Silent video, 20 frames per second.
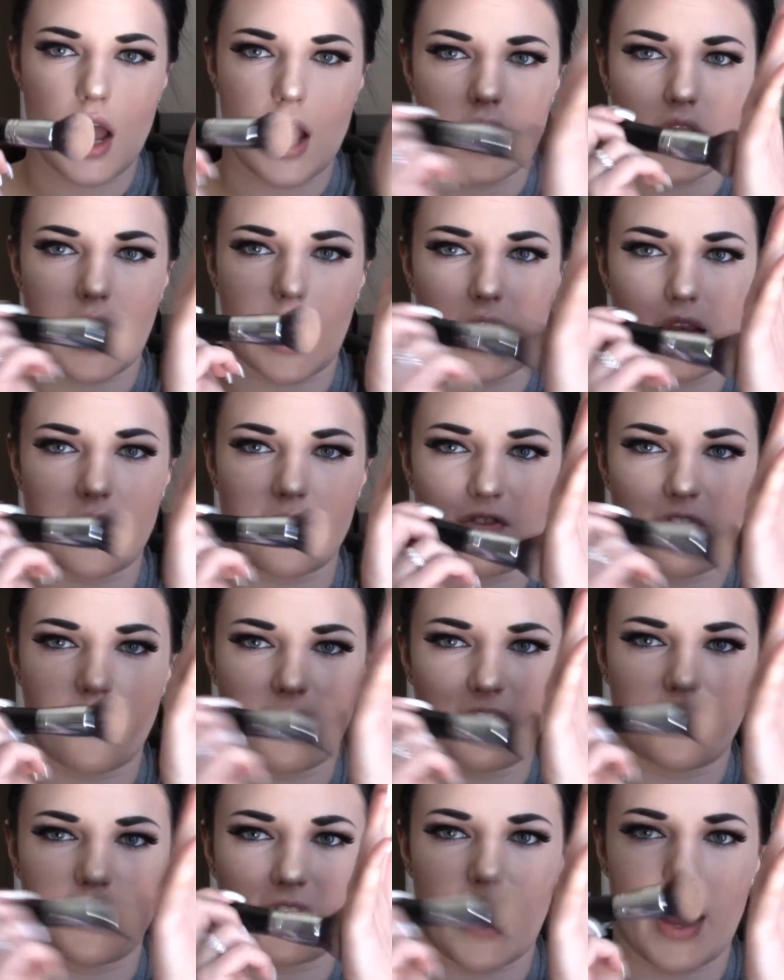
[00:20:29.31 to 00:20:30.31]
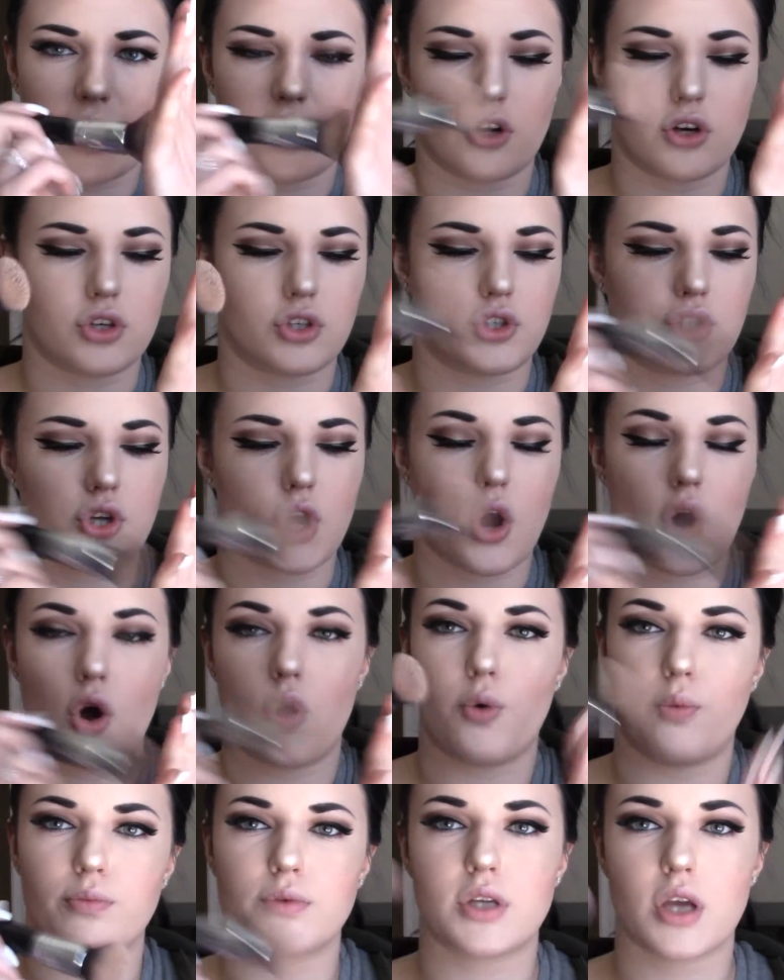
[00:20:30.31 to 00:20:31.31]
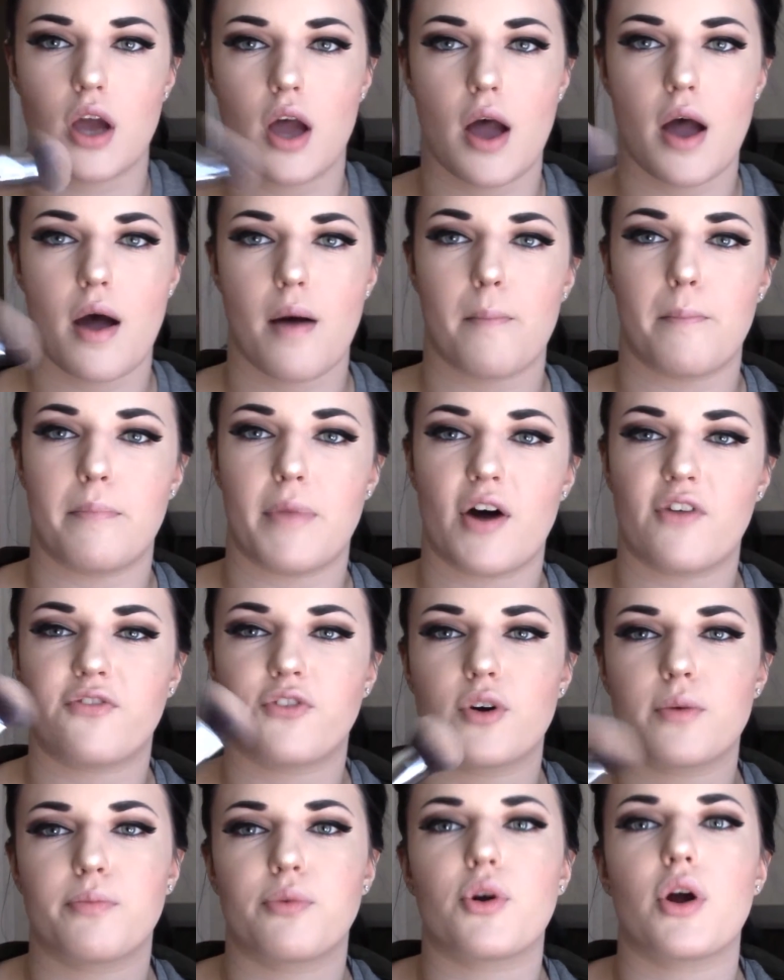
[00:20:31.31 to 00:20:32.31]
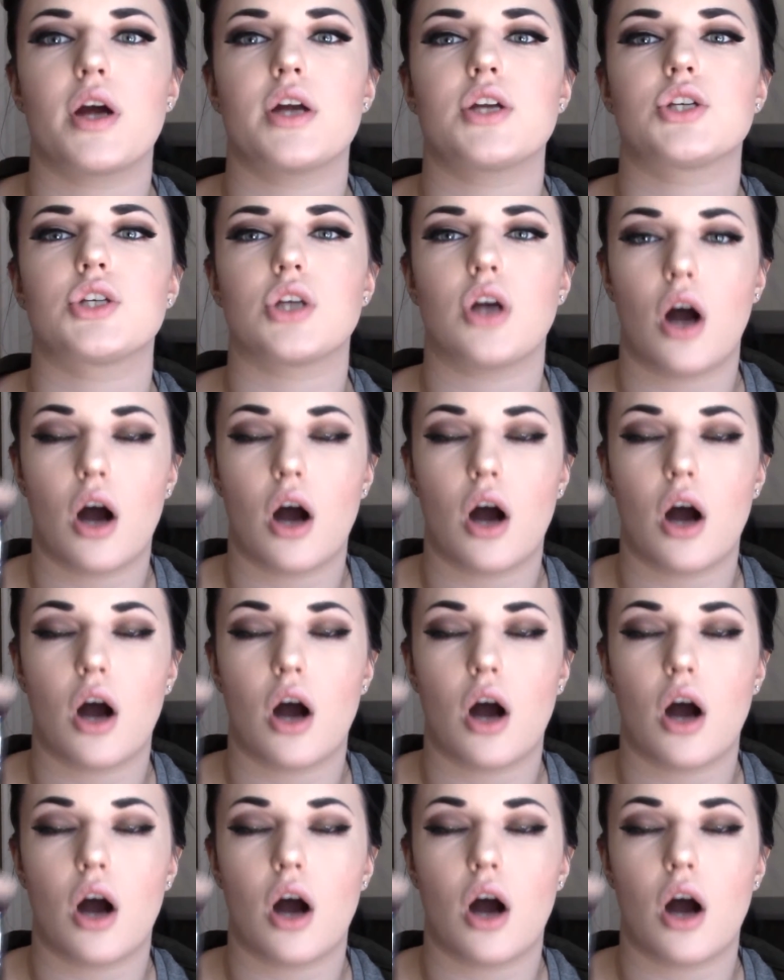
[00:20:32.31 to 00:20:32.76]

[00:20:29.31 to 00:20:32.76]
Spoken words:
kind of flatter, domed buffer brush.